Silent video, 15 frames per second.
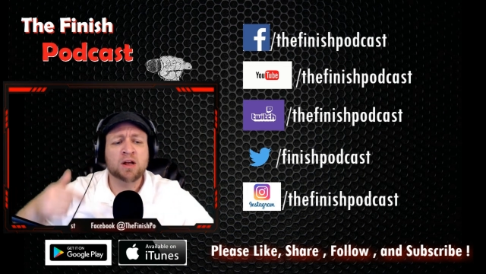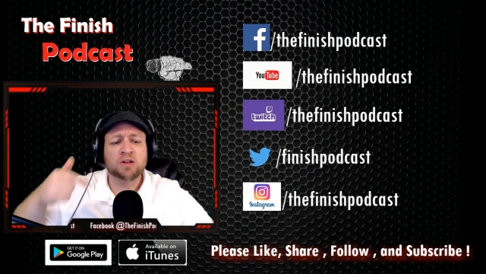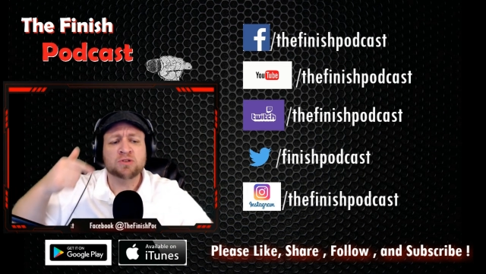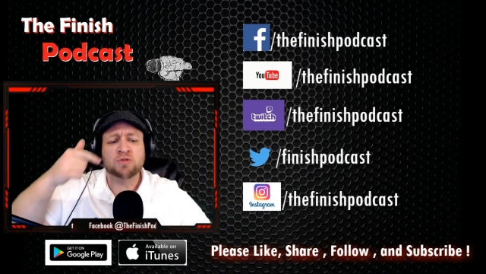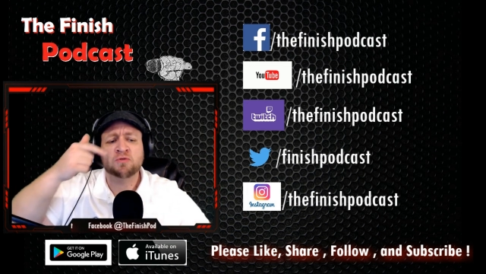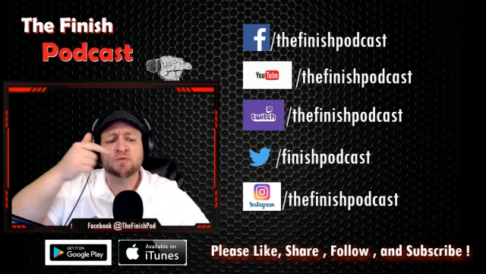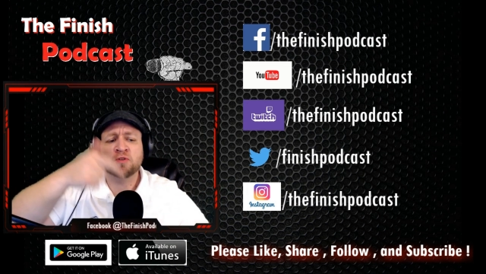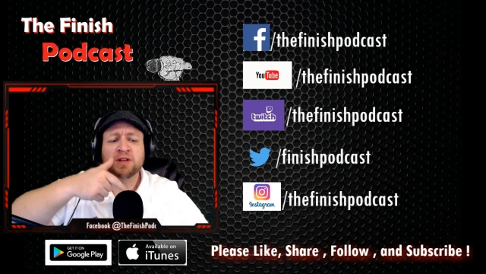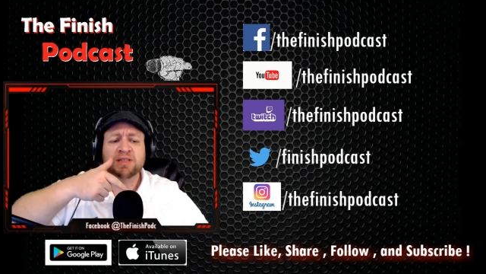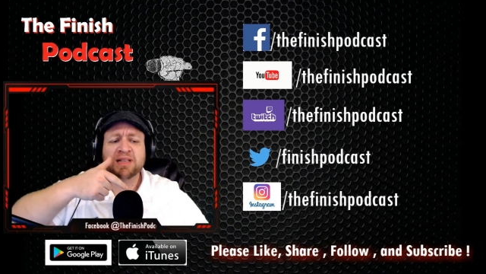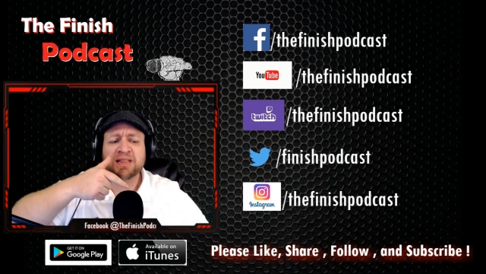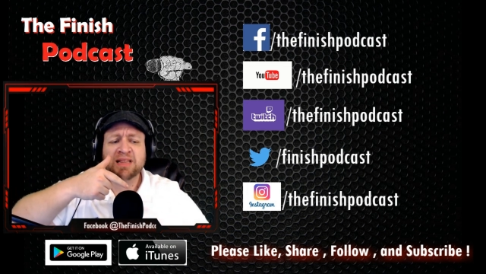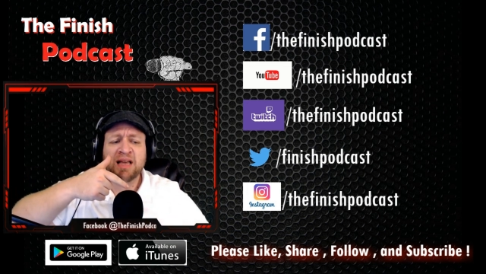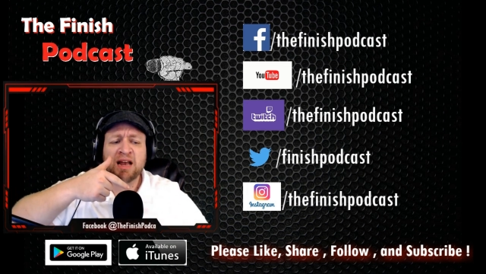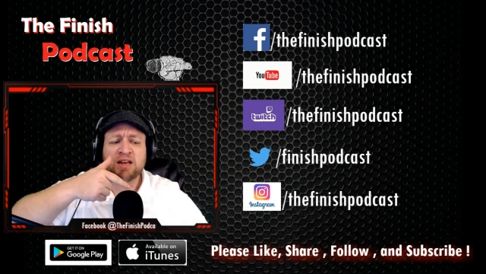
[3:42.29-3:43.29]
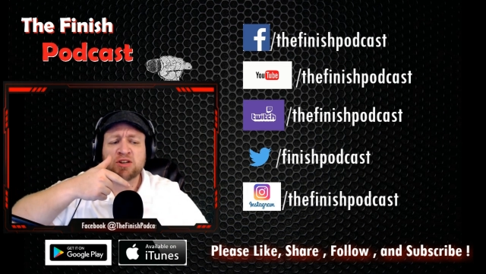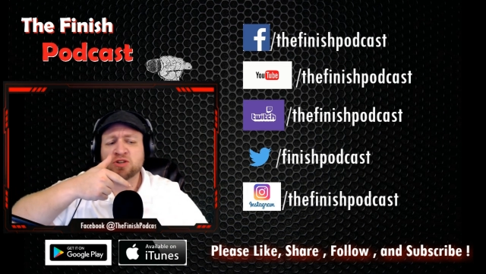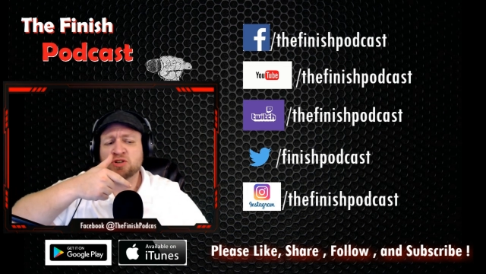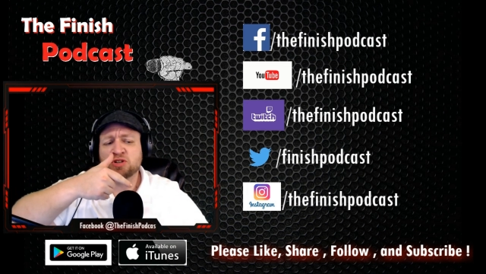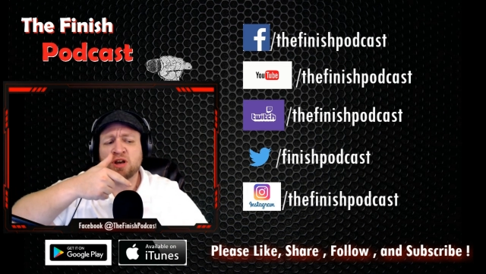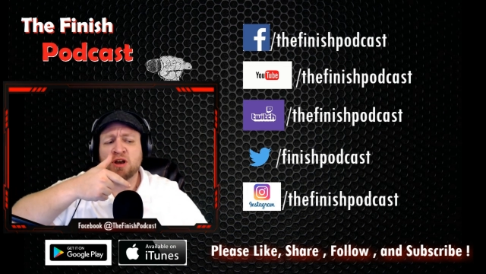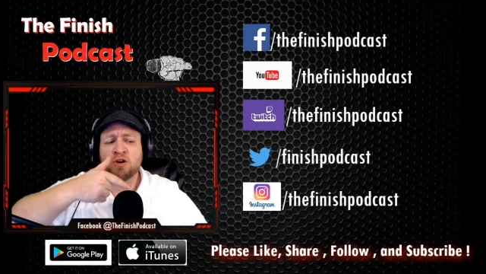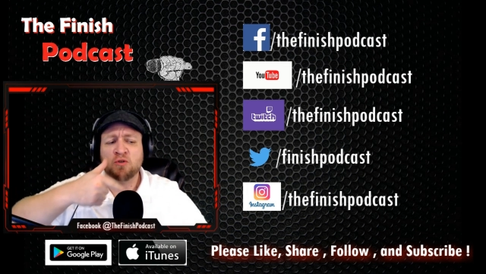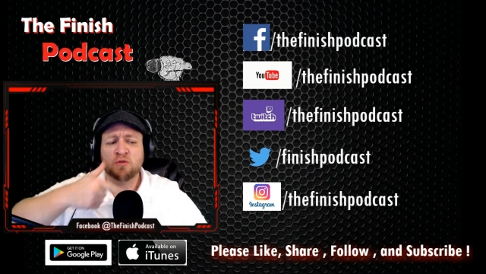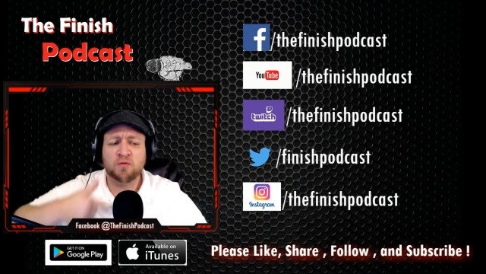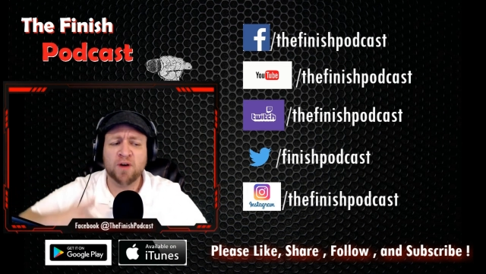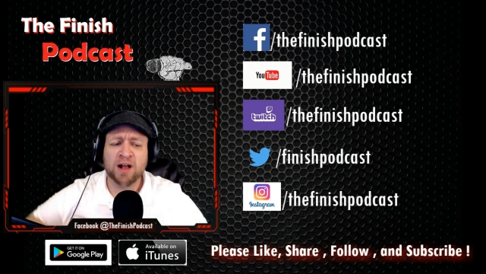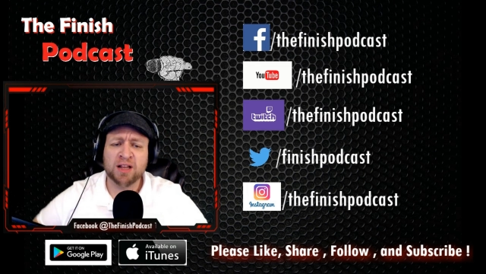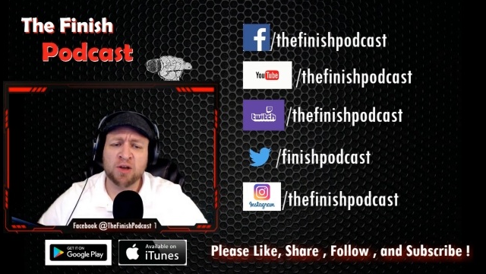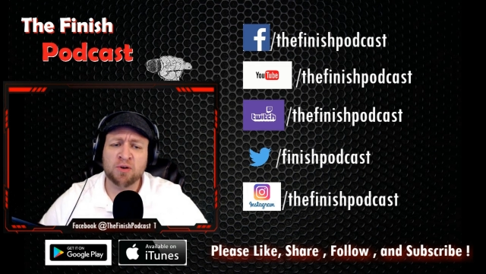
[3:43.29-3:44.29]
Don't forget to like, share,
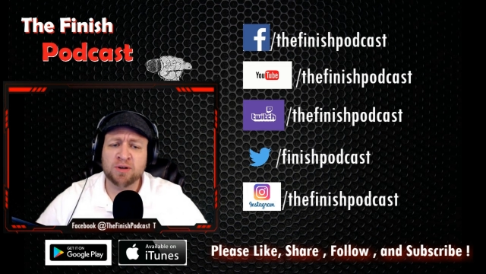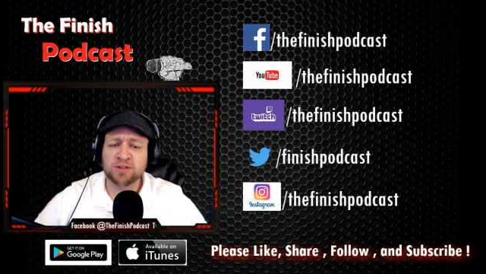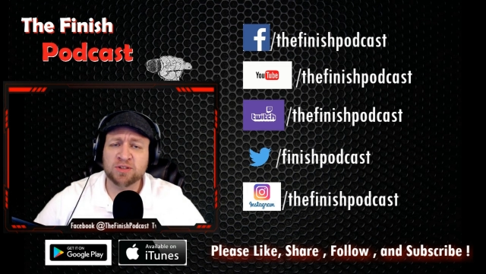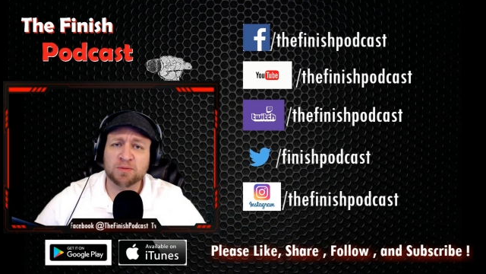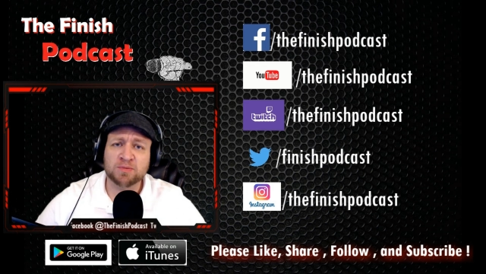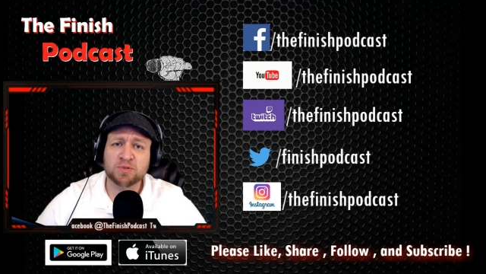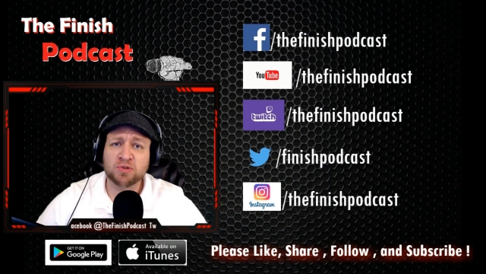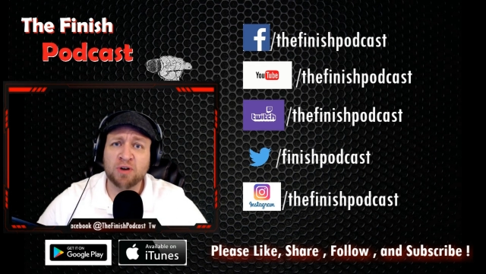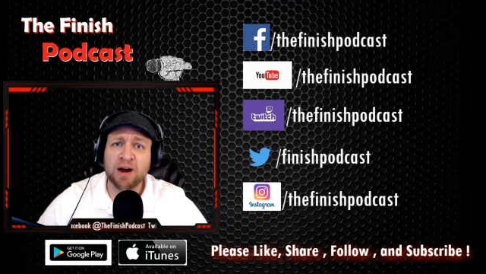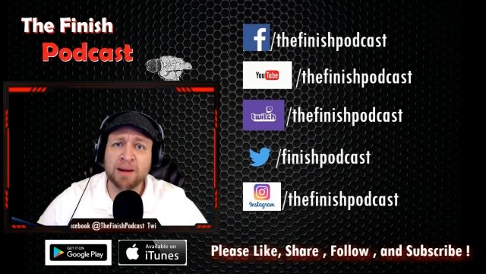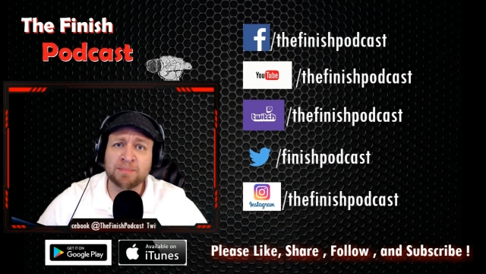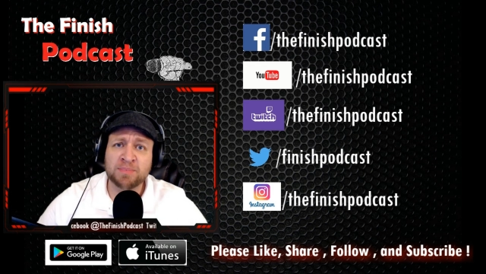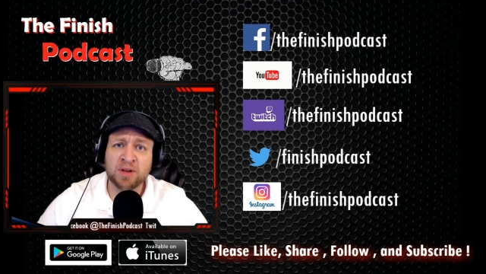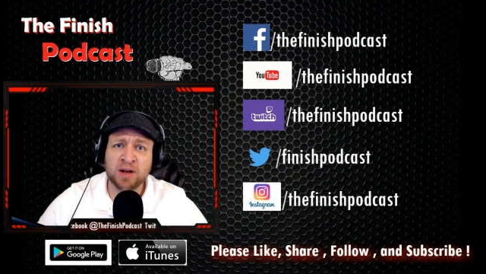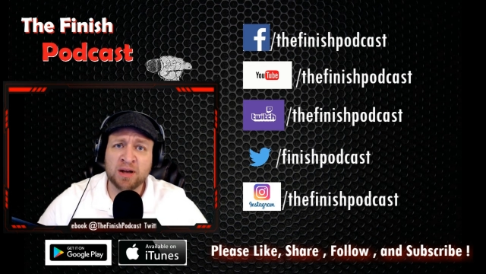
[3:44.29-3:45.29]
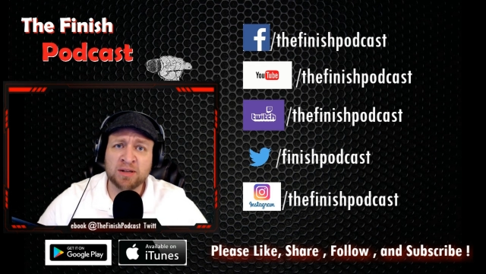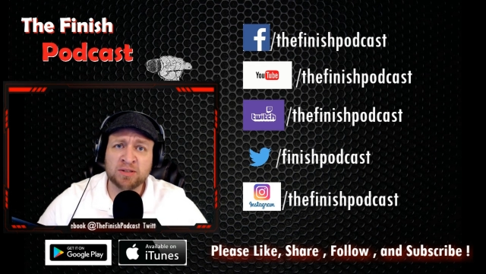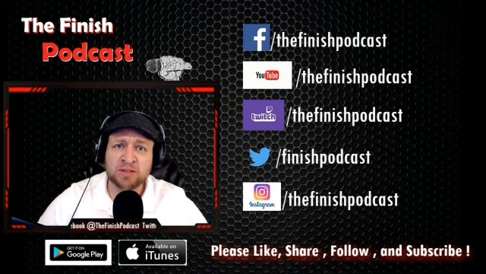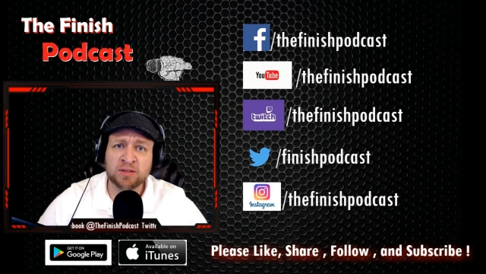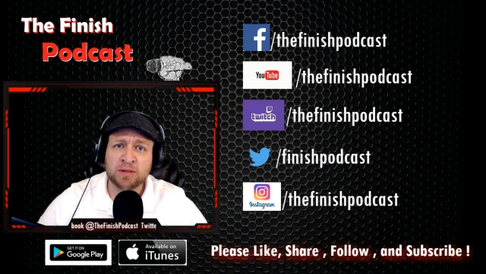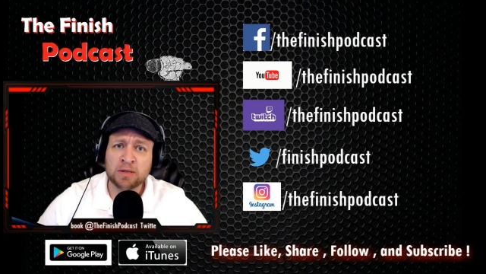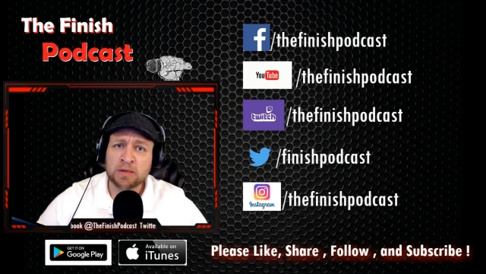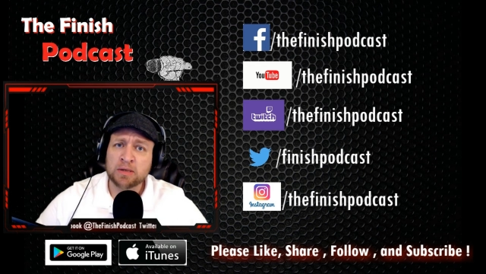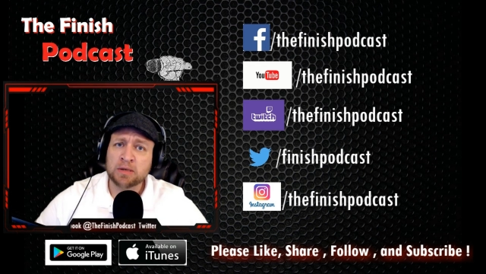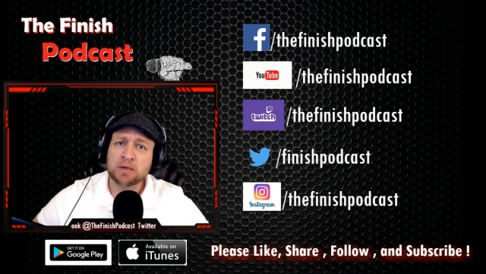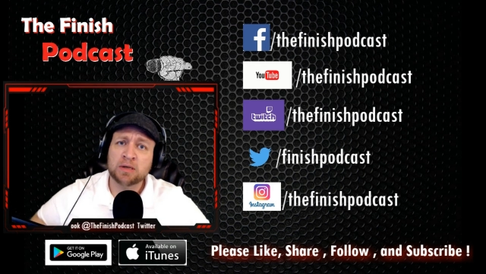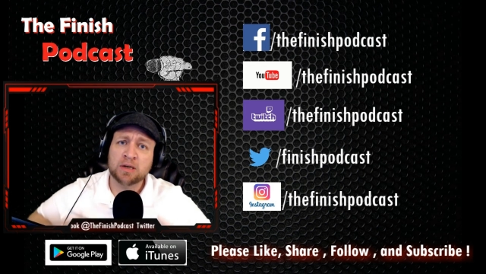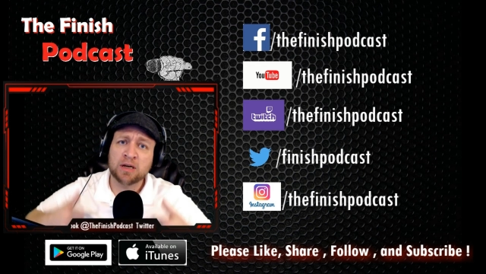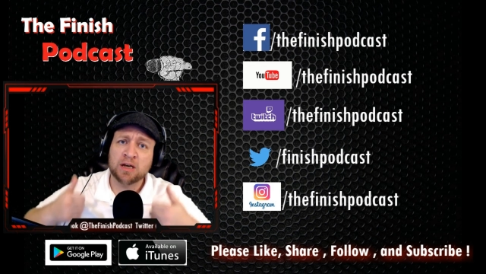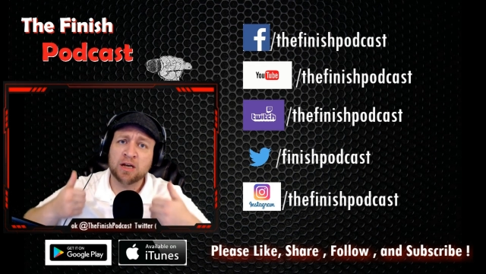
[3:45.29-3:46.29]
follow, and subscribe to us.
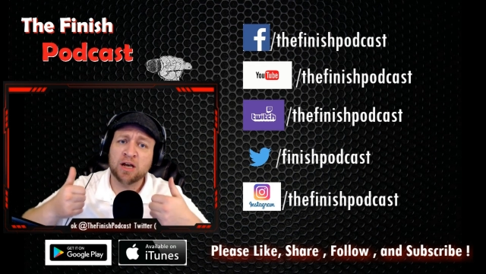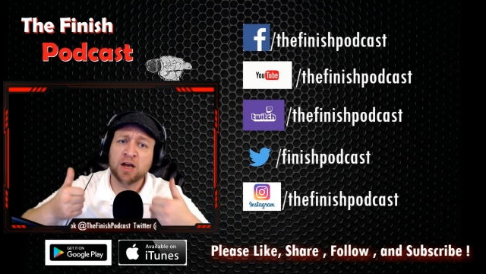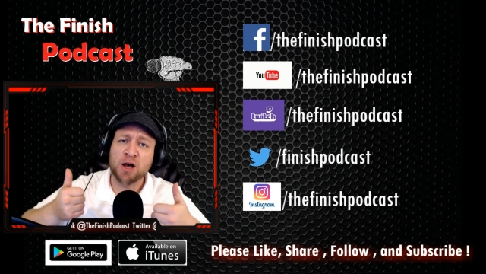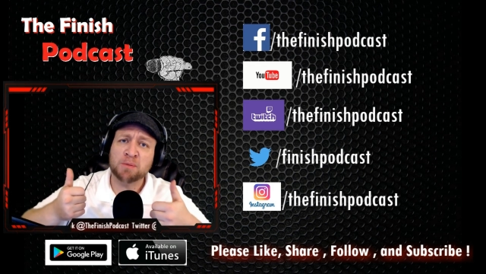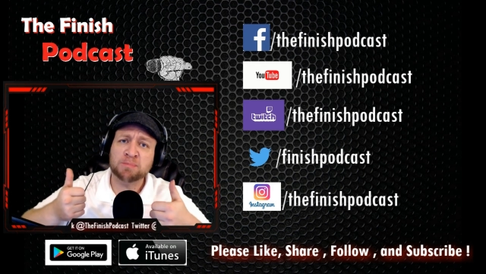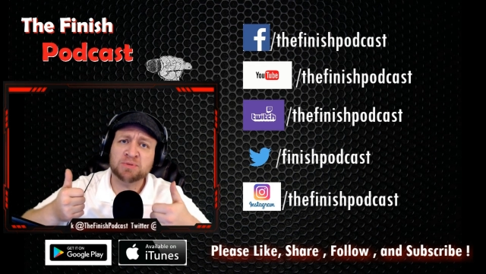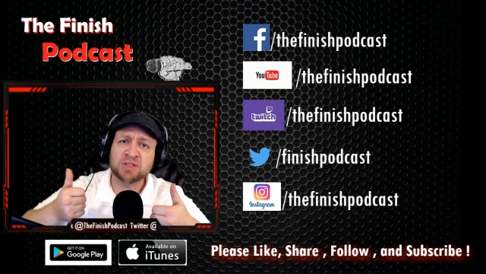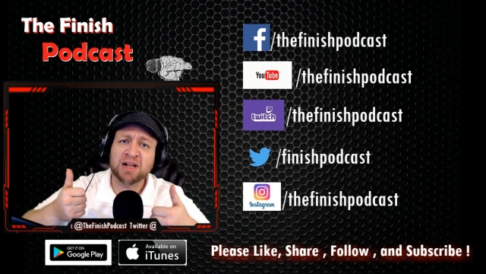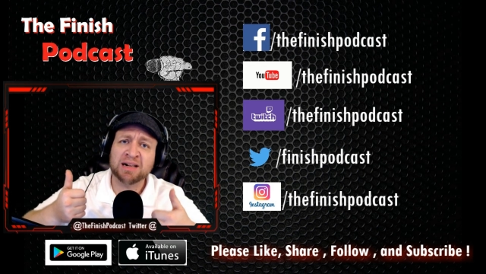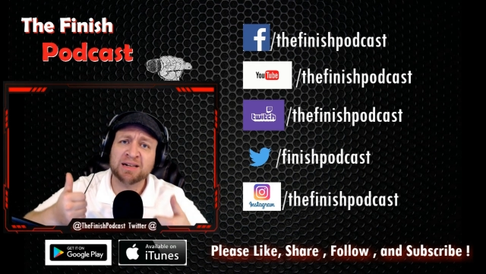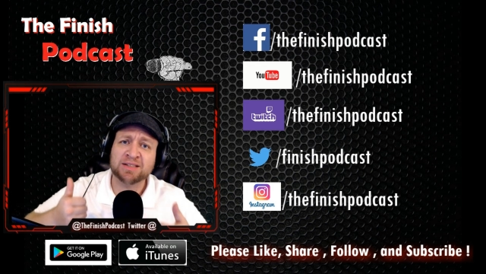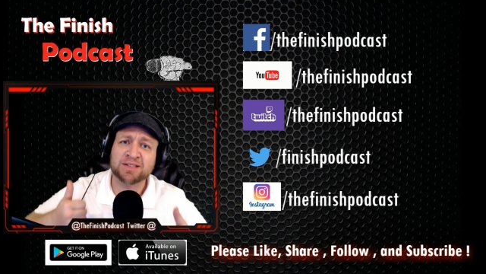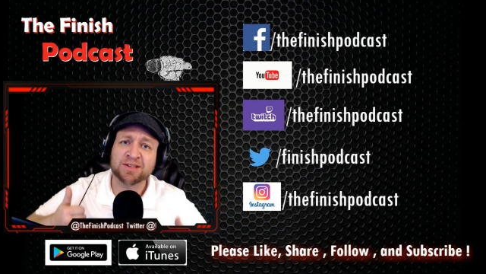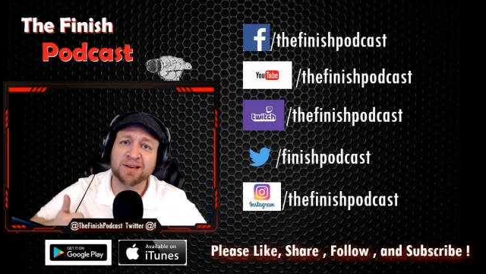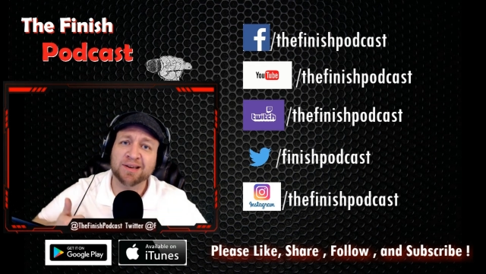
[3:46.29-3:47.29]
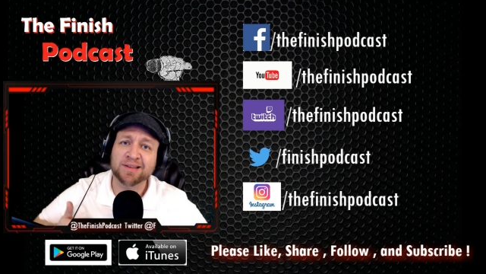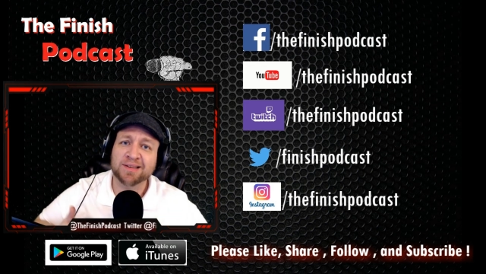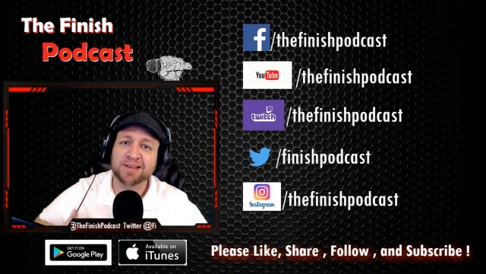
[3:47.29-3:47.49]
Helps out a ton.